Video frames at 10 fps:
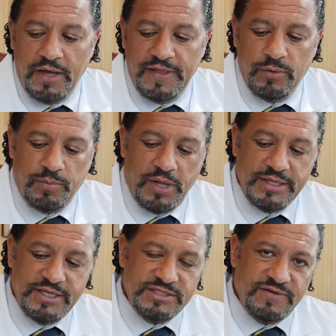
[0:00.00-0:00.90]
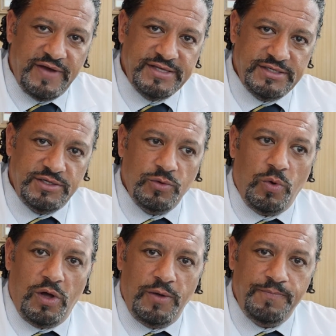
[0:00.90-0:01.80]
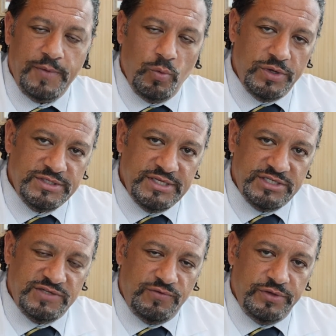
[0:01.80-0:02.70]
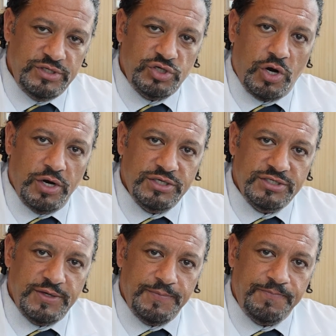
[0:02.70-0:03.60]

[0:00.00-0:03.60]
they would plug this device into the wall. Once this is fully charged,